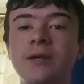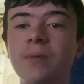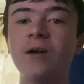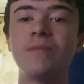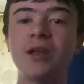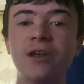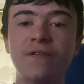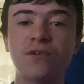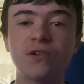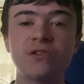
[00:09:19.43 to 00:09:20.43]
he might have made a
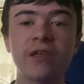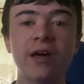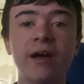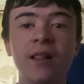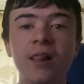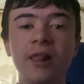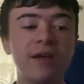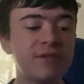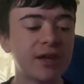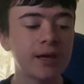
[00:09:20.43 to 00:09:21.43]
difference there
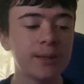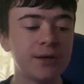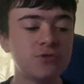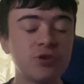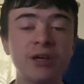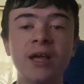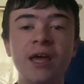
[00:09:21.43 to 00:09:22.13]
if he didn't get the injury.